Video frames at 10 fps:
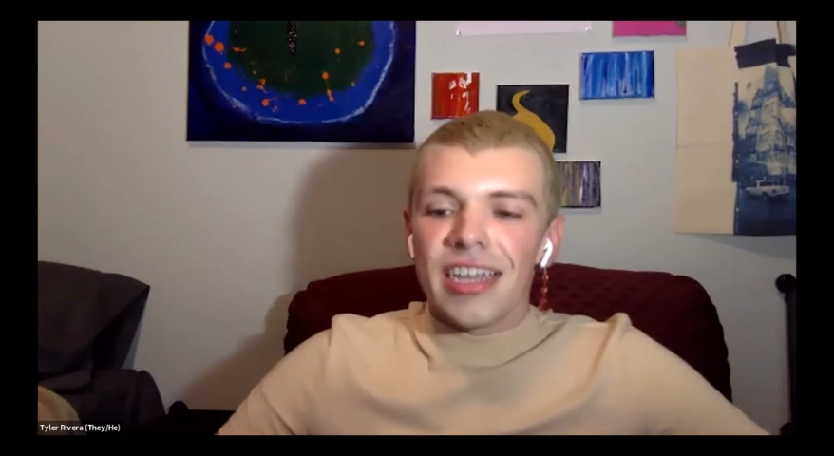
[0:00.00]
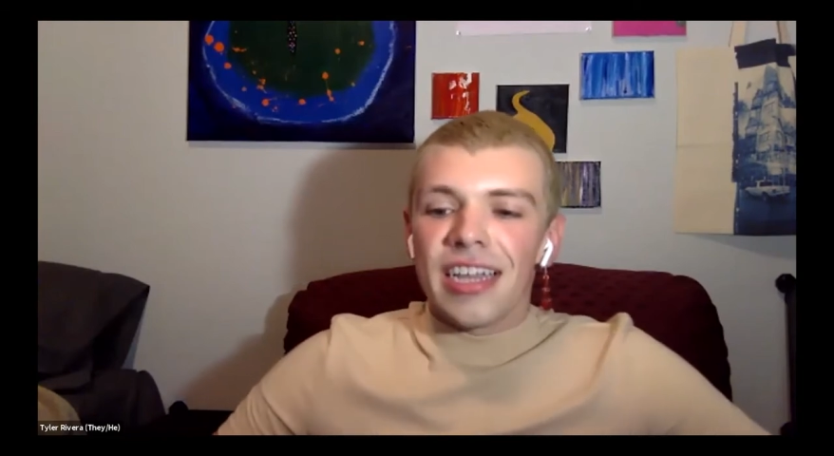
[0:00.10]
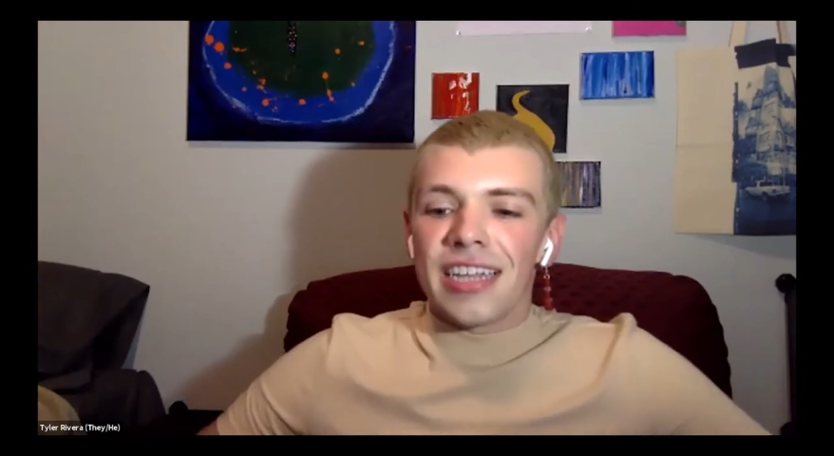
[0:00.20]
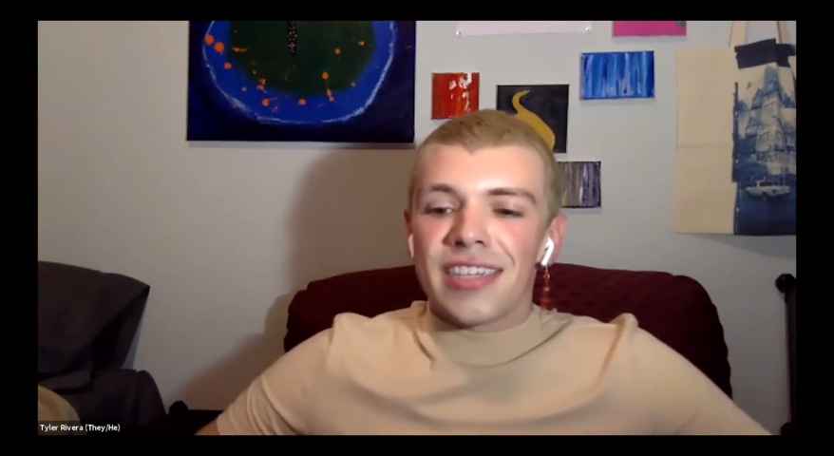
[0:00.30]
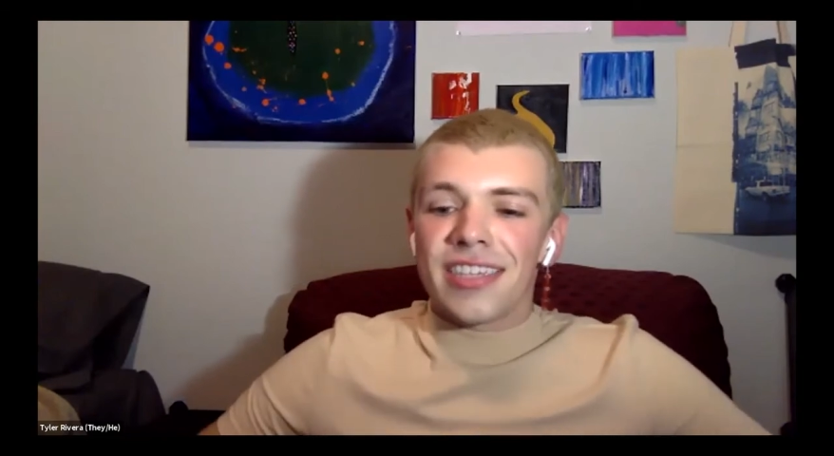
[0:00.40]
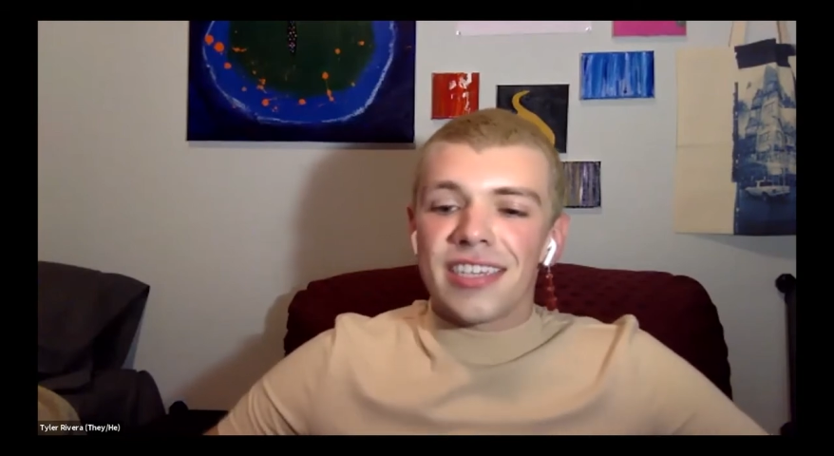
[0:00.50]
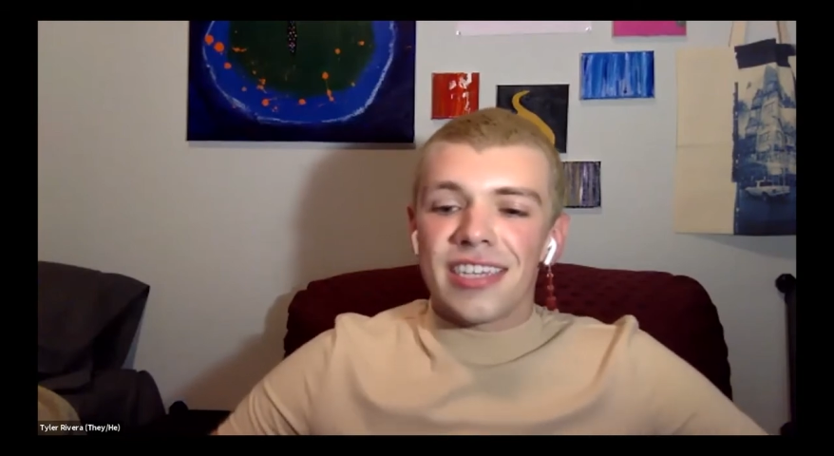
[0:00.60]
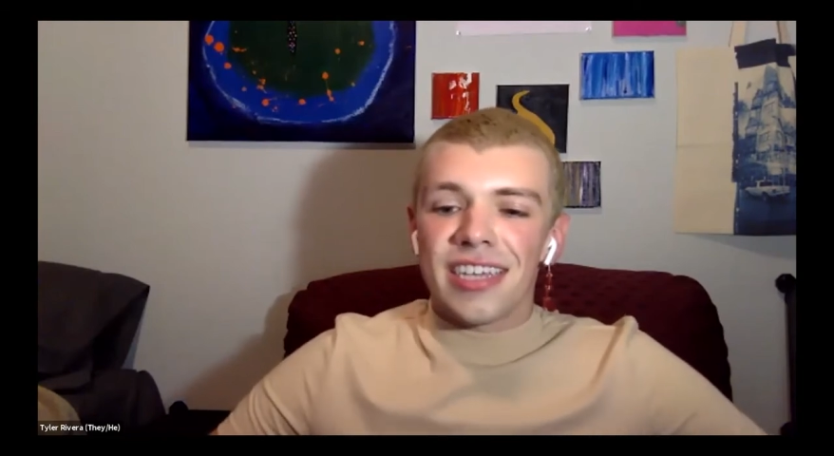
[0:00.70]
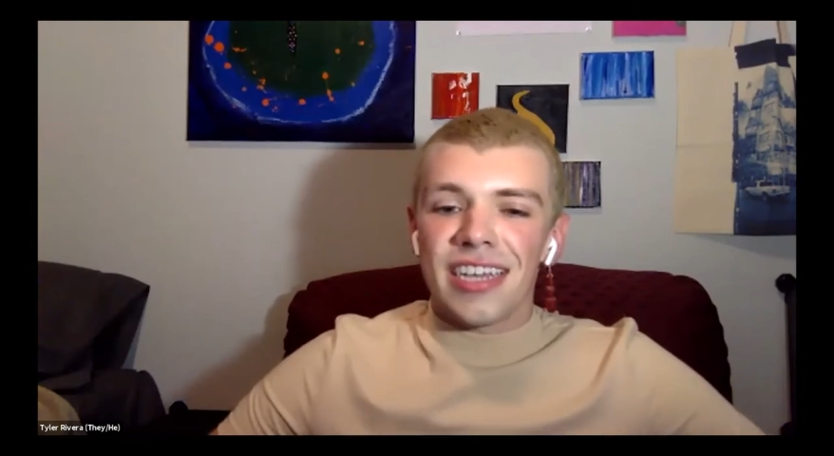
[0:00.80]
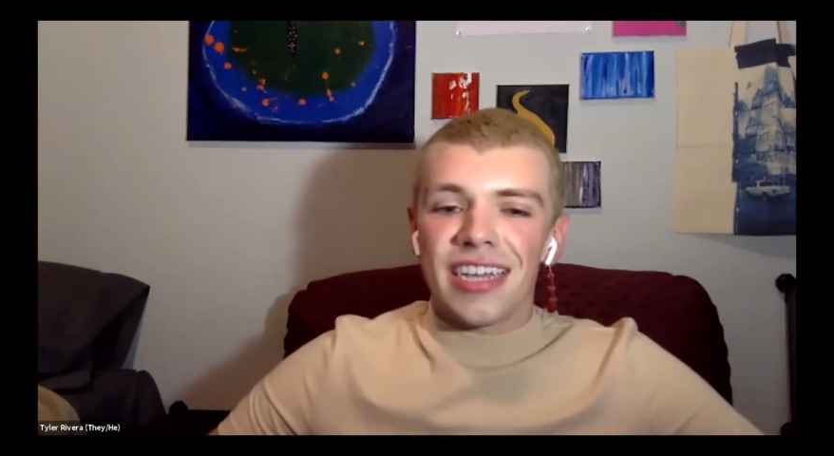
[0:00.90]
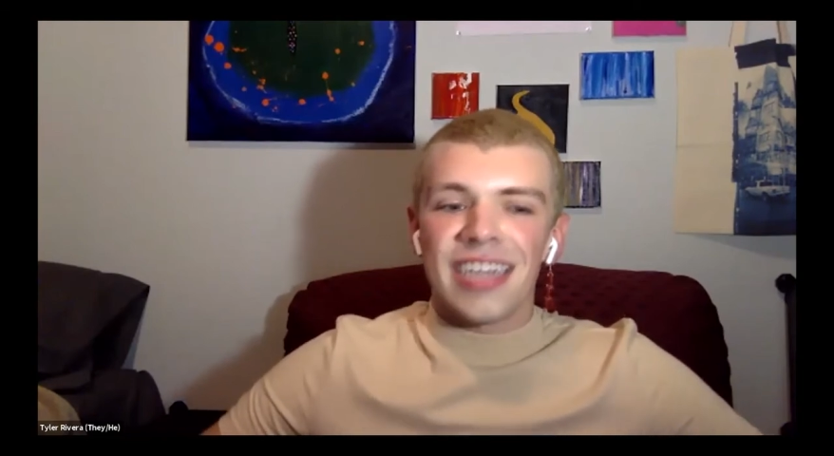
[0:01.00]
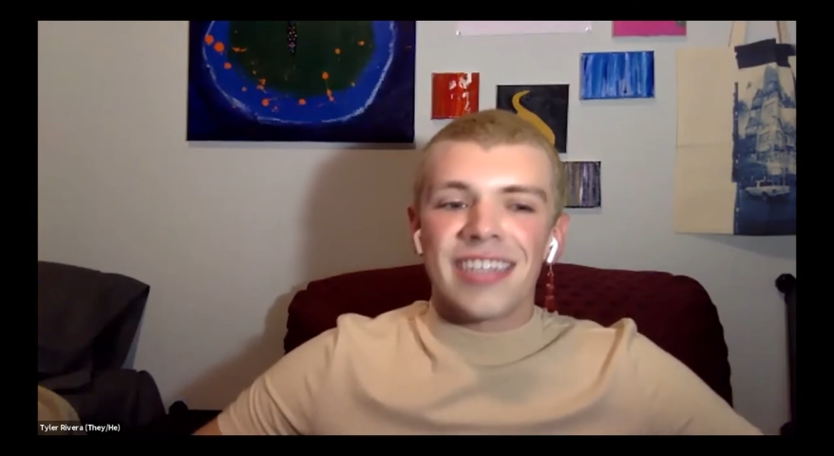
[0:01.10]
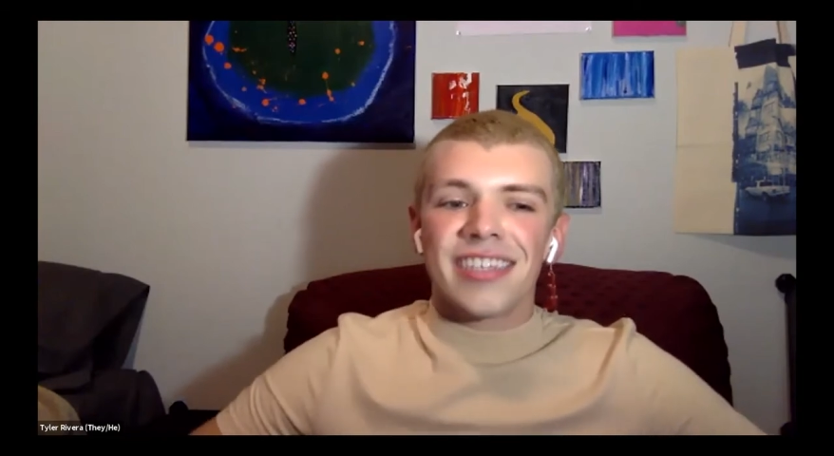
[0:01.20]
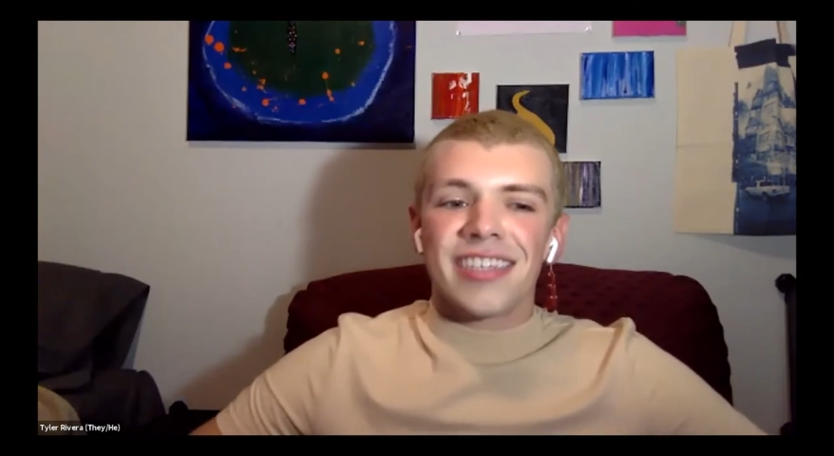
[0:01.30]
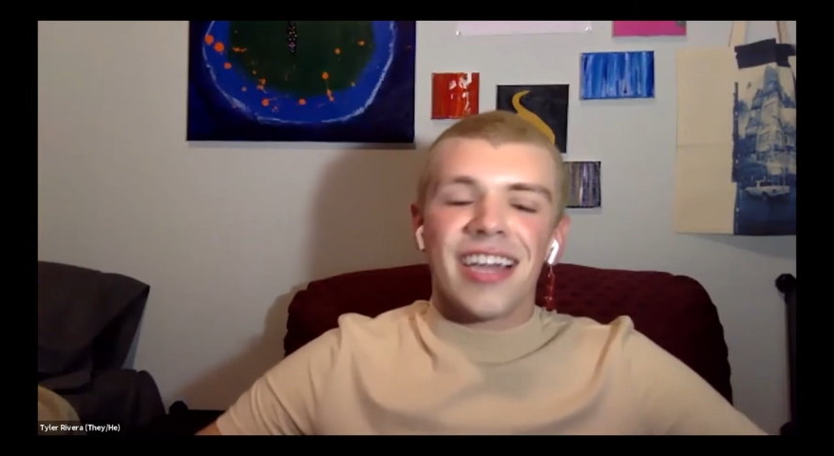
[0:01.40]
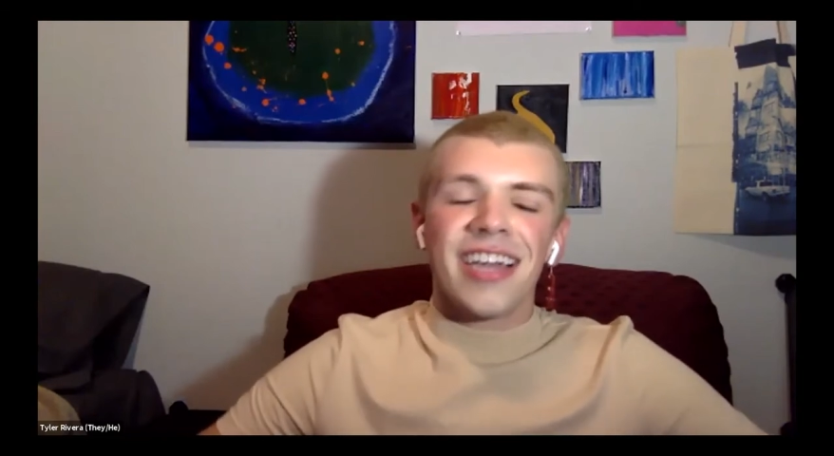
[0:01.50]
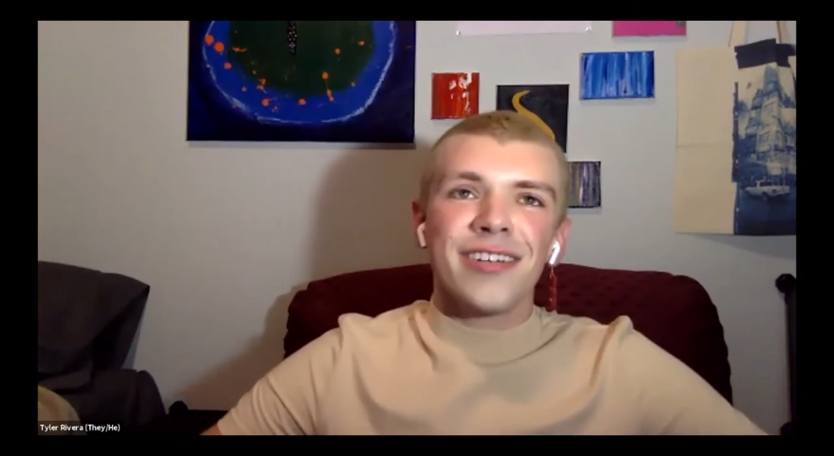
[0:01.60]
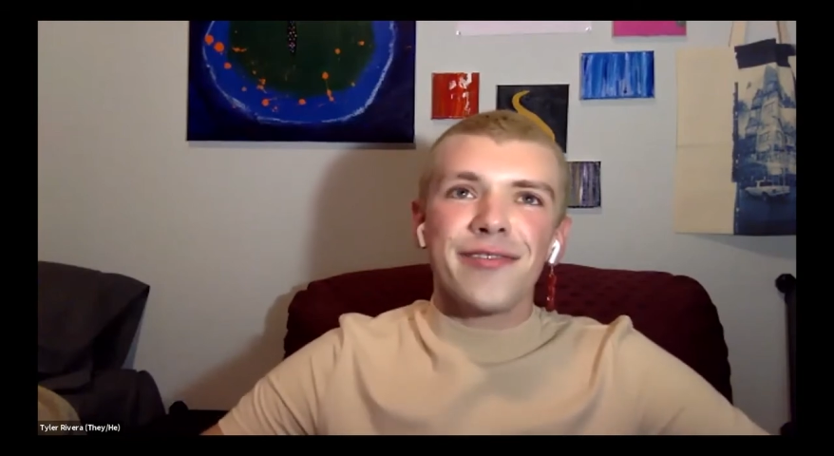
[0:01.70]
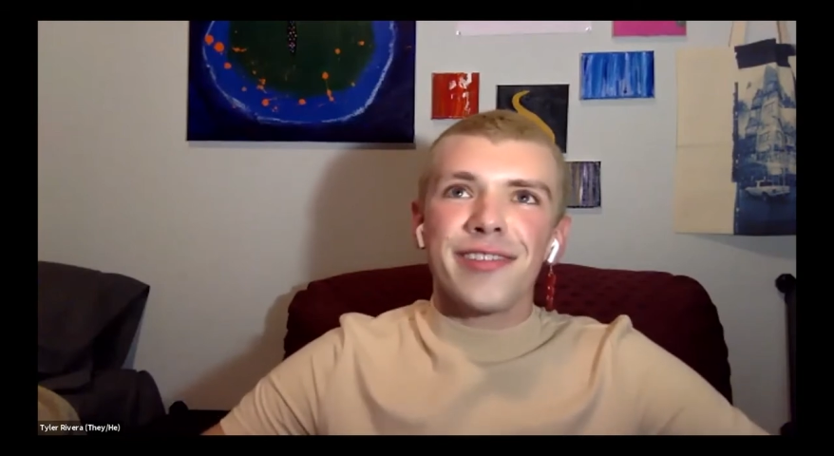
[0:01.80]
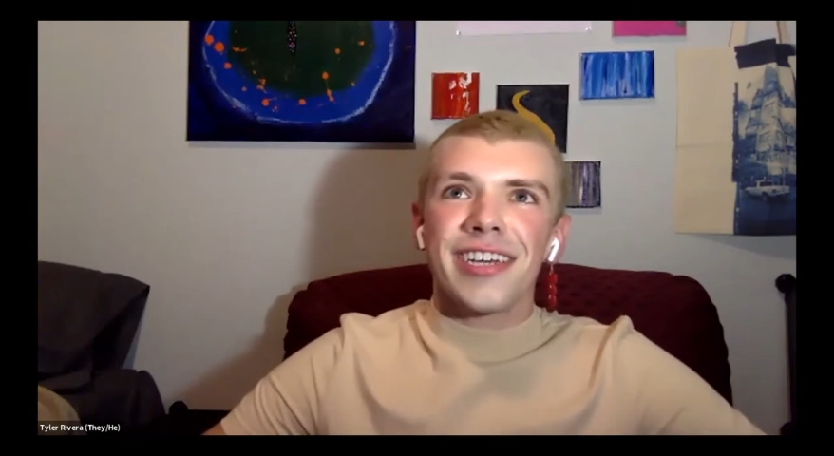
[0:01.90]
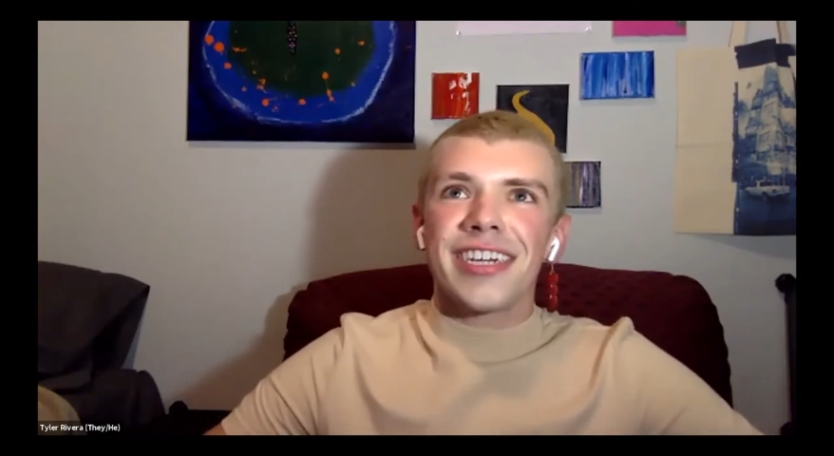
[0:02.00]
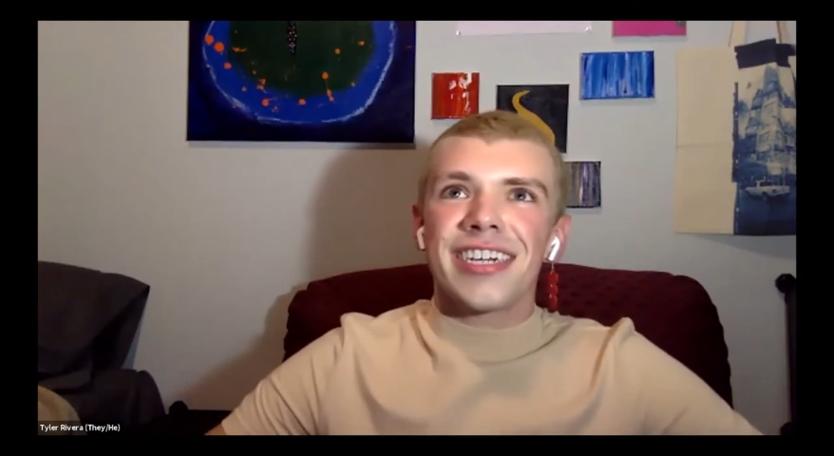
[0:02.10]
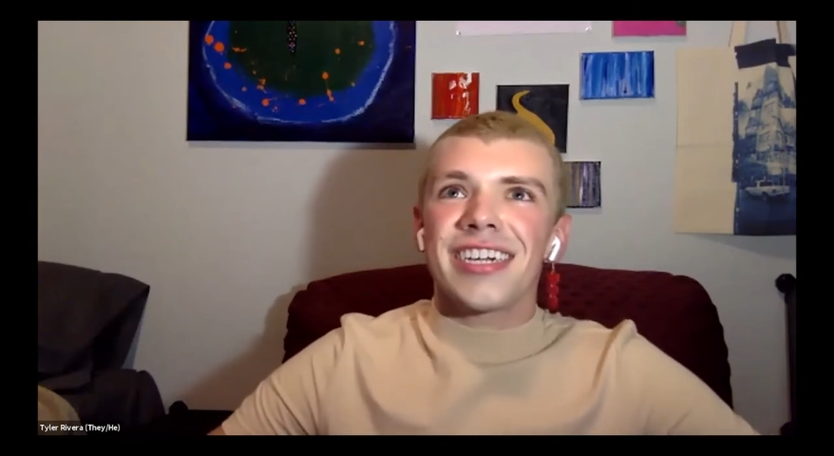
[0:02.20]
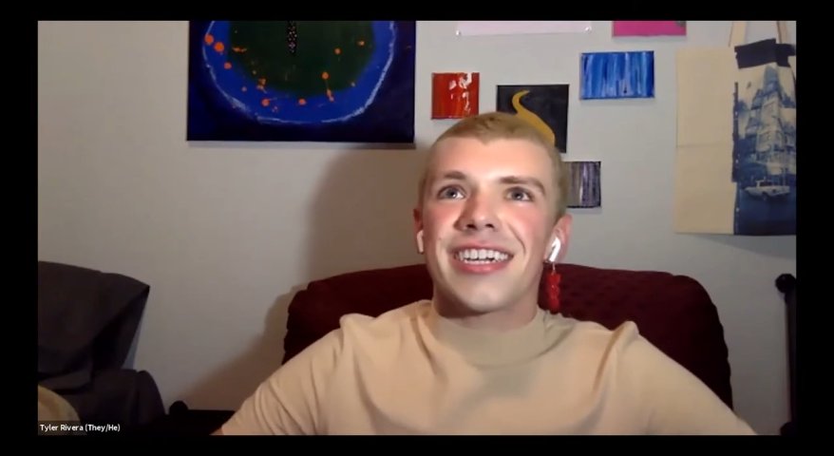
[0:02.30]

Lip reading: it's kind of like